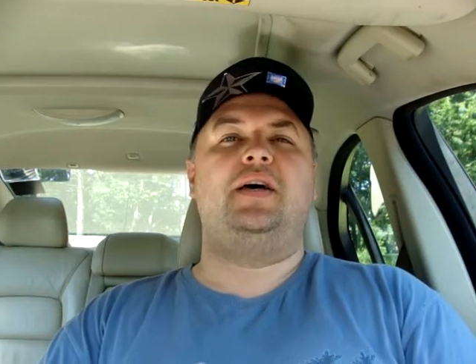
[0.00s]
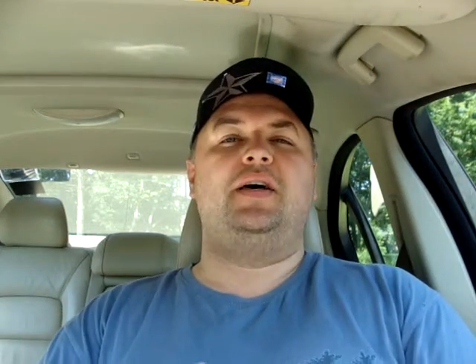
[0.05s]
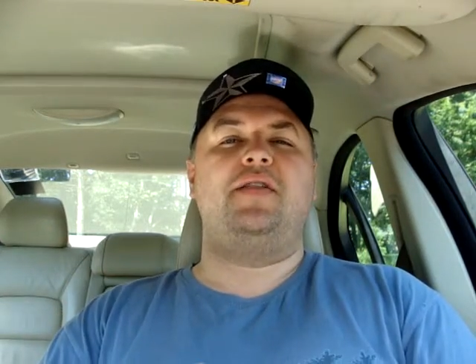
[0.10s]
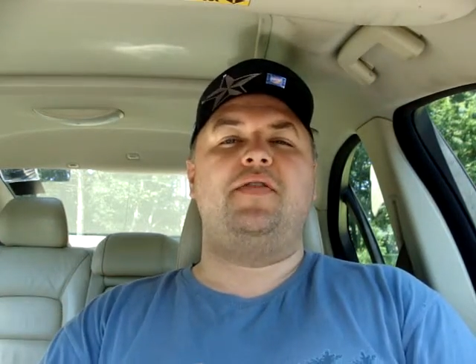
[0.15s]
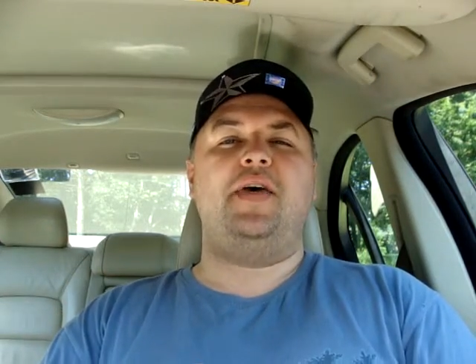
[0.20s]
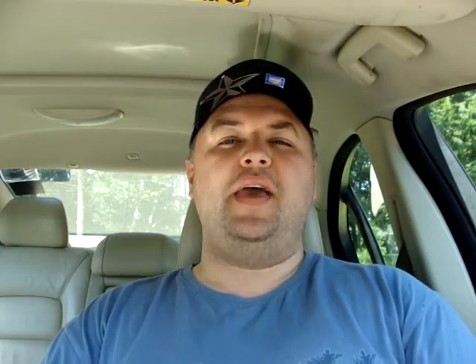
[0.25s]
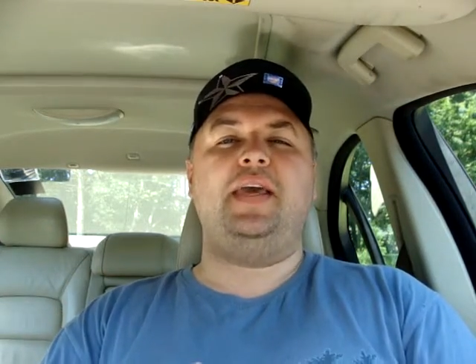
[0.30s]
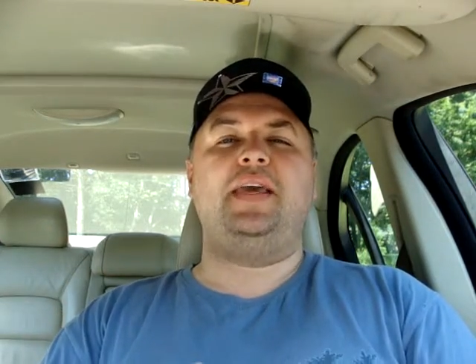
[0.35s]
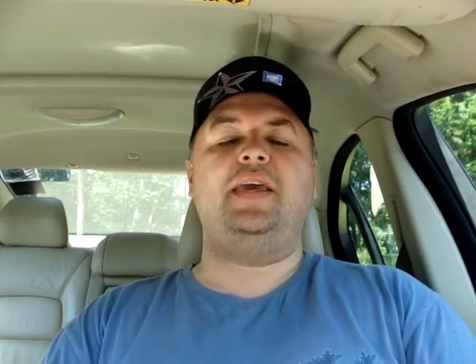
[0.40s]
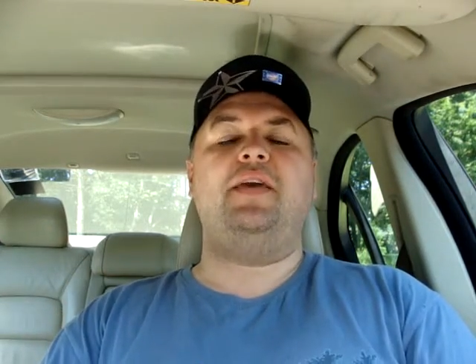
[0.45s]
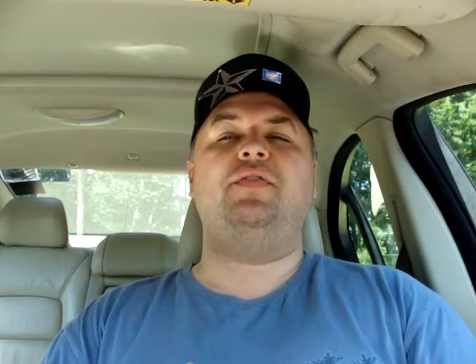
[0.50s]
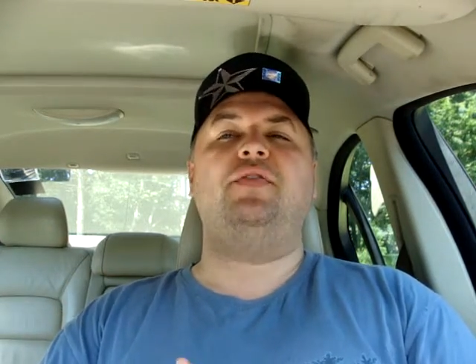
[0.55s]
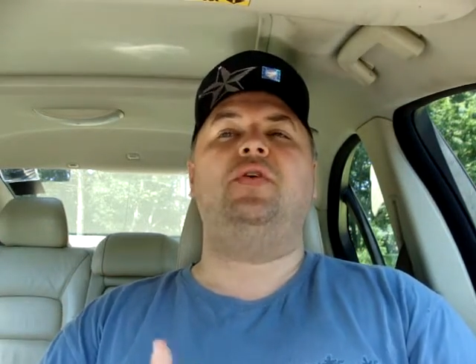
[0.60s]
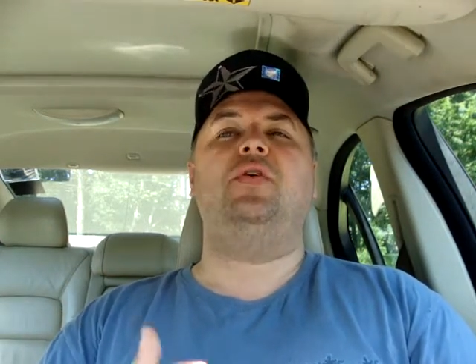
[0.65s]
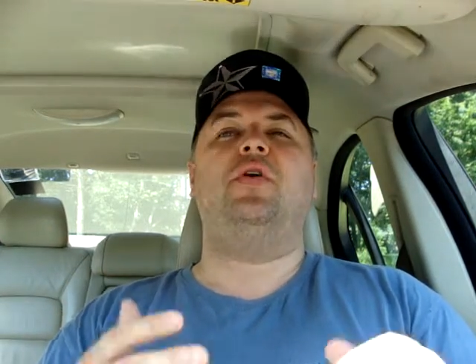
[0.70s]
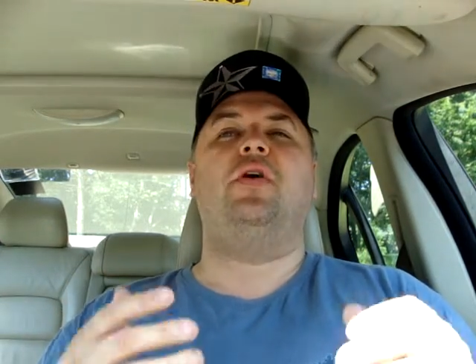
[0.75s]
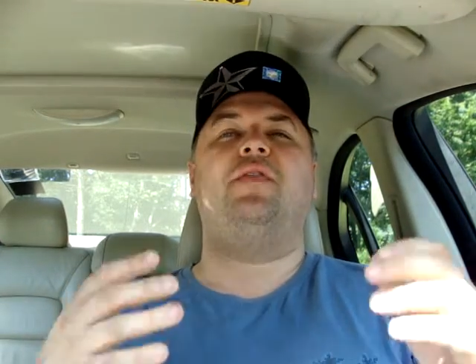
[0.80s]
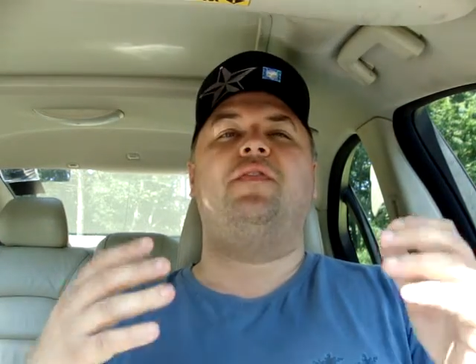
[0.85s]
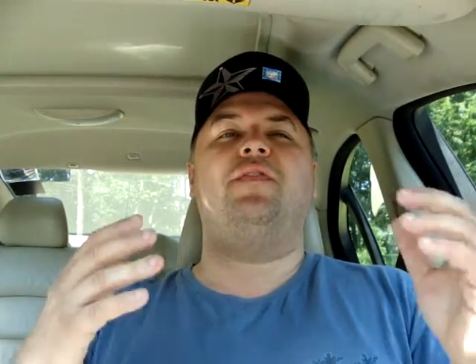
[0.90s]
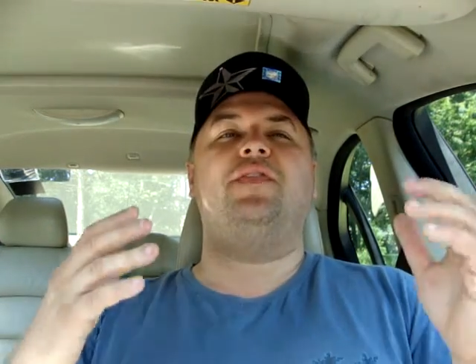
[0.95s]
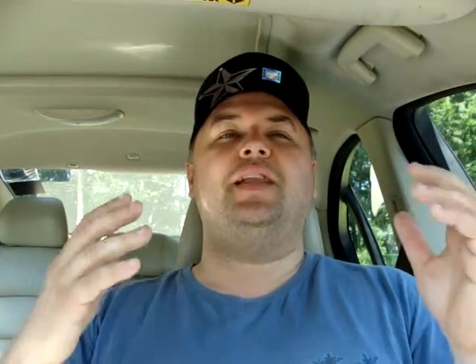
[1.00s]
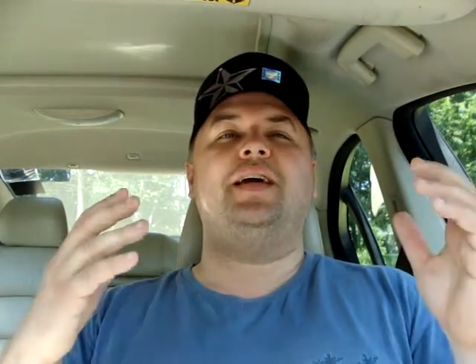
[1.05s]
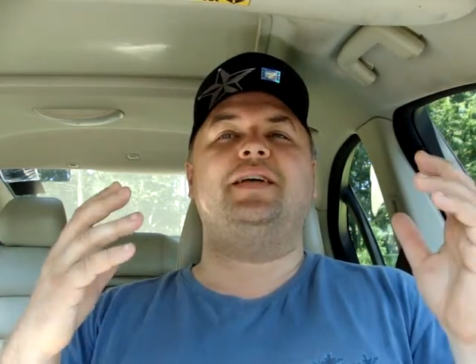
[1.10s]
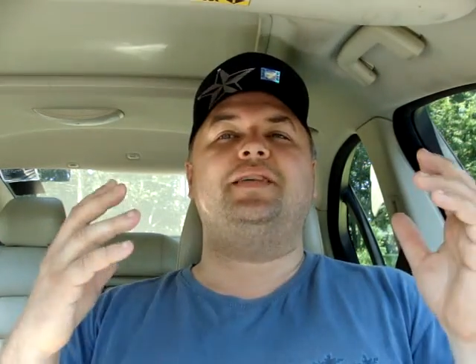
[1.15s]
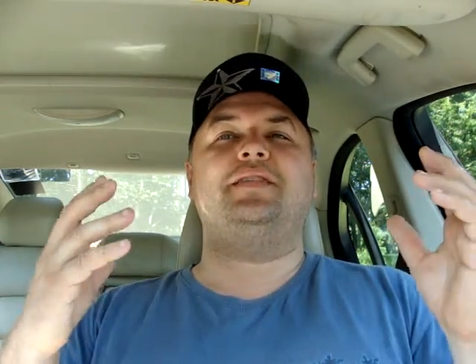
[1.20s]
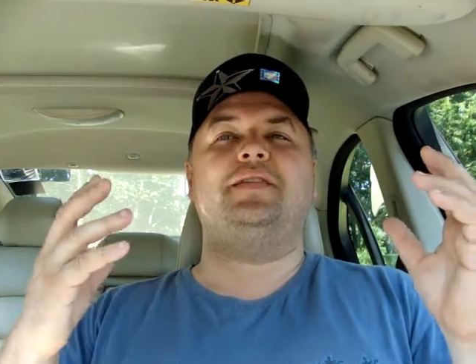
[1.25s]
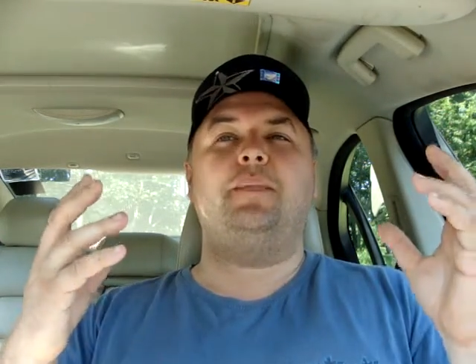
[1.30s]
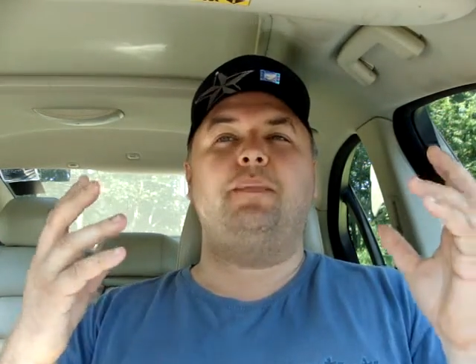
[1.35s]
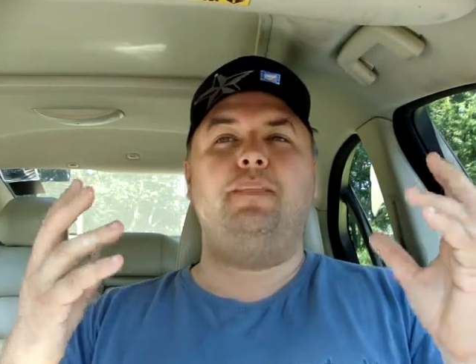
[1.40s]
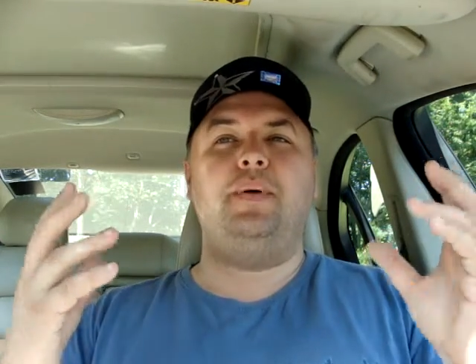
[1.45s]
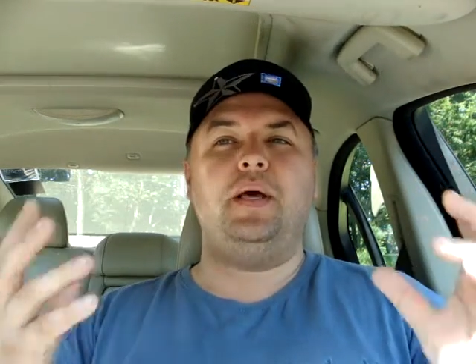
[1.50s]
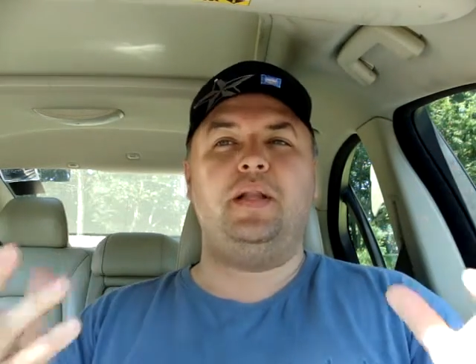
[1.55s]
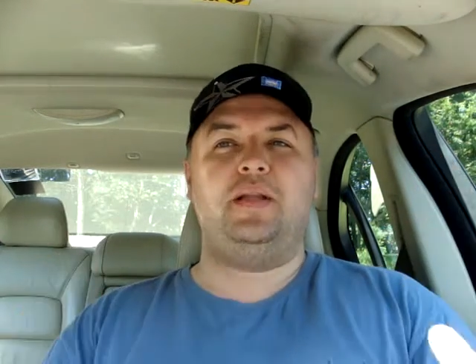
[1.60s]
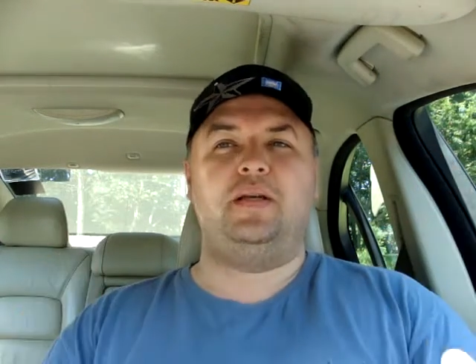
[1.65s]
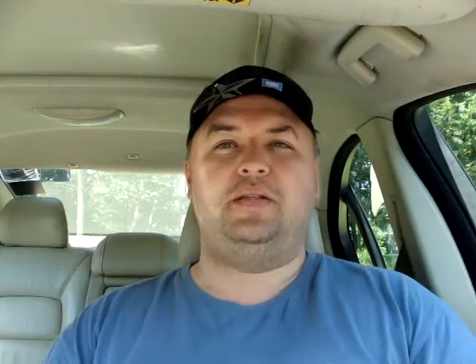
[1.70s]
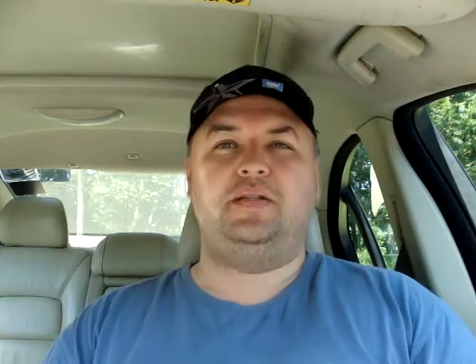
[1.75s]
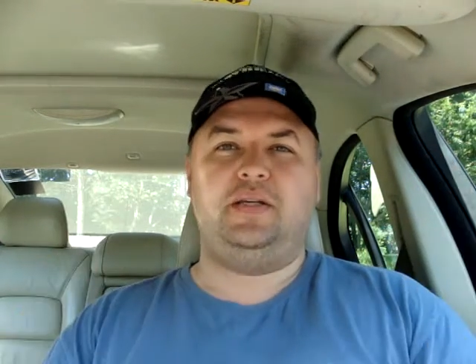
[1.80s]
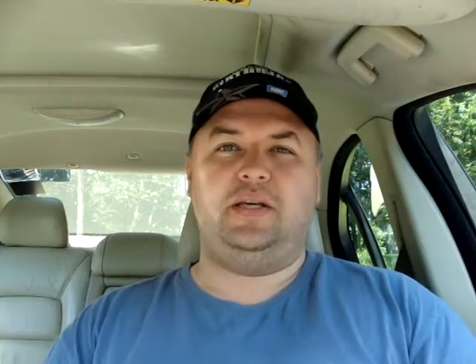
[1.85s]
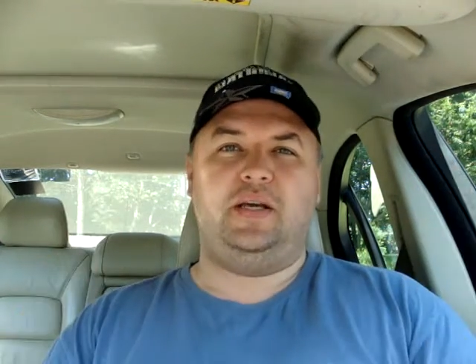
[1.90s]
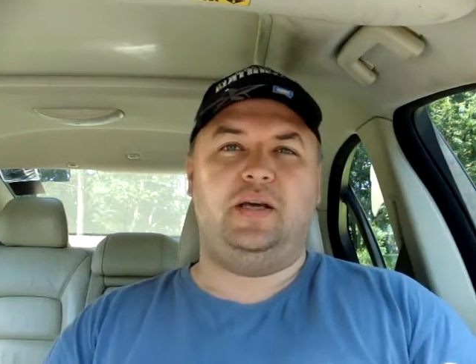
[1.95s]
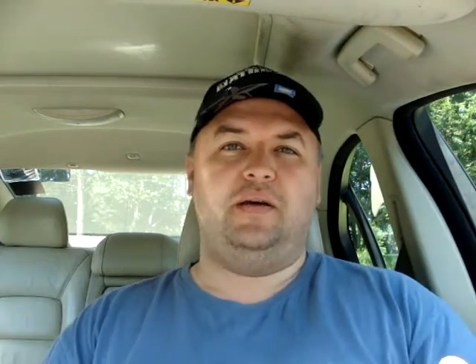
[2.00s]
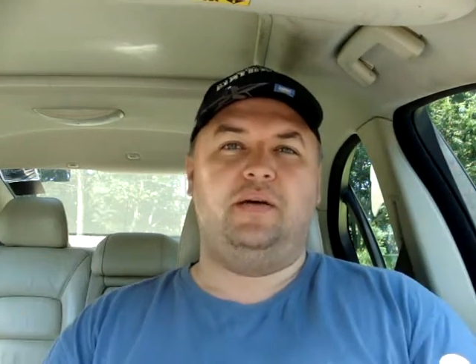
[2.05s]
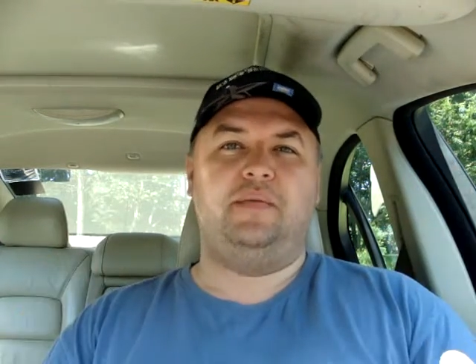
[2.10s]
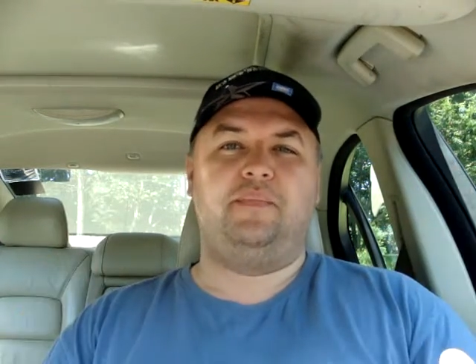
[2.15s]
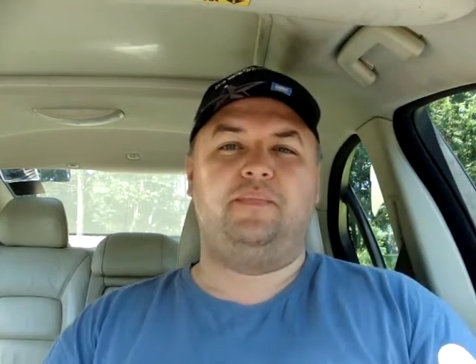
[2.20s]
they give you flexibility.